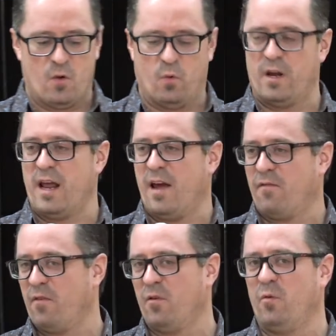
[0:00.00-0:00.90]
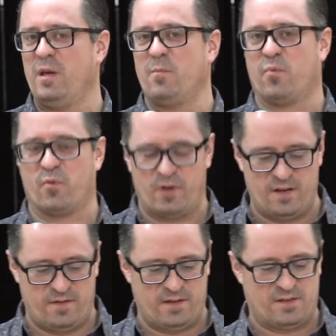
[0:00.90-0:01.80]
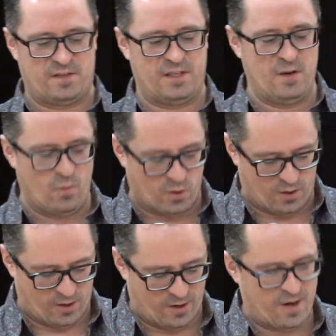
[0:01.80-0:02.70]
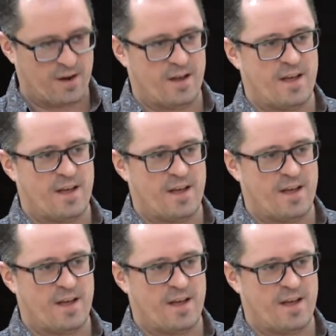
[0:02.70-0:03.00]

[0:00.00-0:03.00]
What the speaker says: Whatever we previously were